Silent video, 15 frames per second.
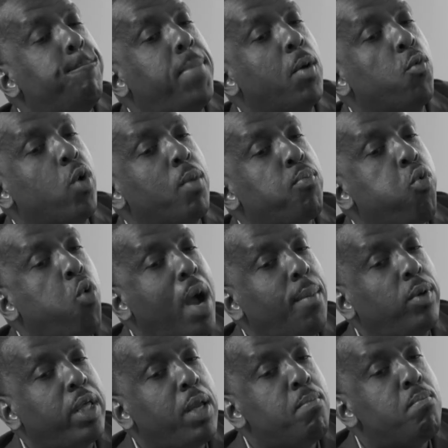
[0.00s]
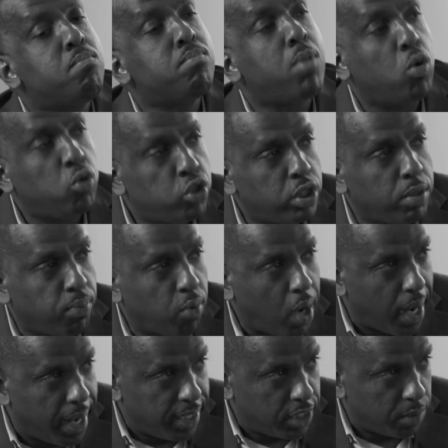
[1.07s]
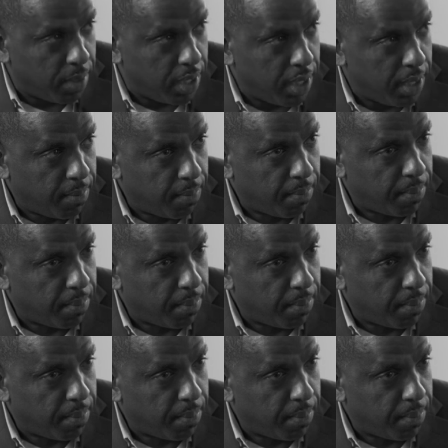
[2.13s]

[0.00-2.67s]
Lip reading: But what probably most surprised me